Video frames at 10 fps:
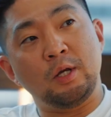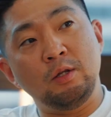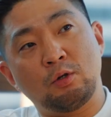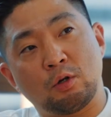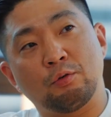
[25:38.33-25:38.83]

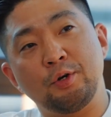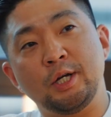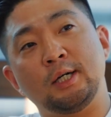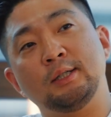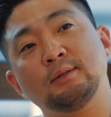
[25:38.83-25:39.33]
In
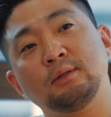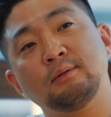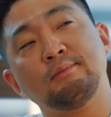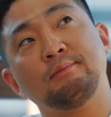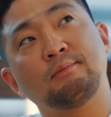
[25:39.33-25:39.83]
Korea,
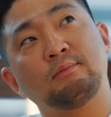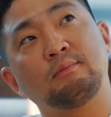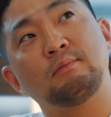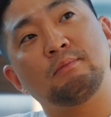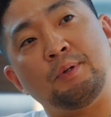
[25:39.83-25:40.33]

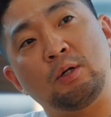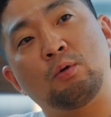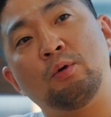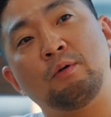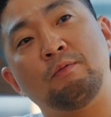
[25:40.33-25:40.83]

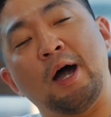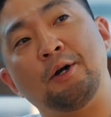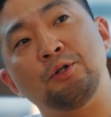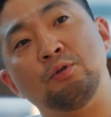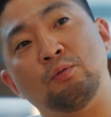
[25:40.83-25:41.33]
Bitcoin
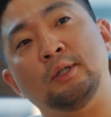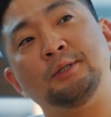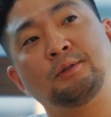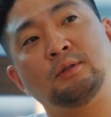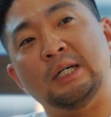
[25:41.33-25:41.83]
value
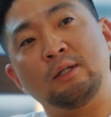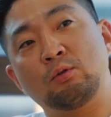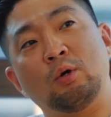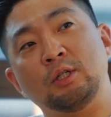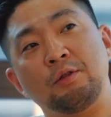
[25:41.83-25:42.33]
was like
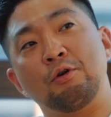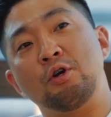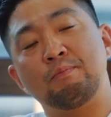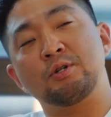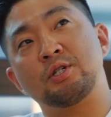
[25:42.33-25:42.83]

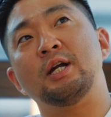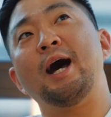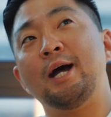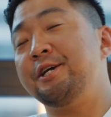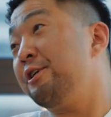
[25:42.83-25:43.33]
20-30%
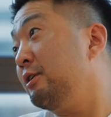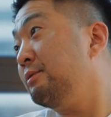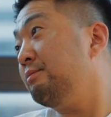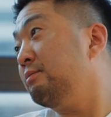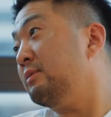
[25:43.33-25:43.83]
higher
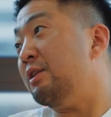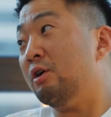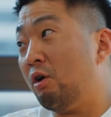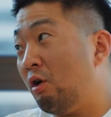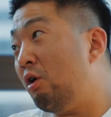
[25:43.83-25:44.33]
than
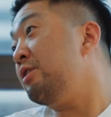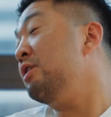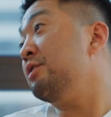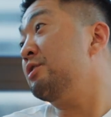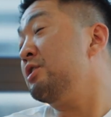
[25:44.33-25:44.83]
all the
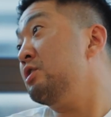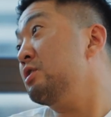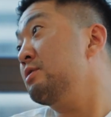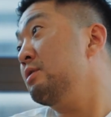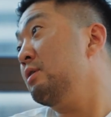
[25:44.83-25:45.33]
other exchanges